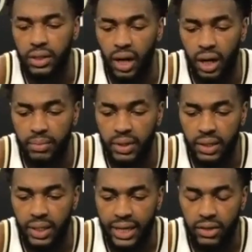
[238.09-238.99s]

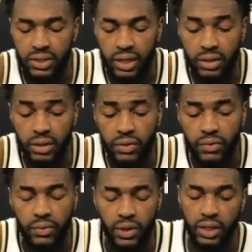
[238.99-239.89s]
But like you said, you know,
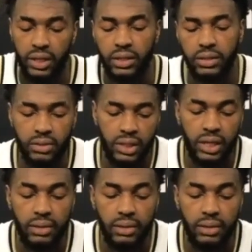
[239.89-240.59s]
we want to keep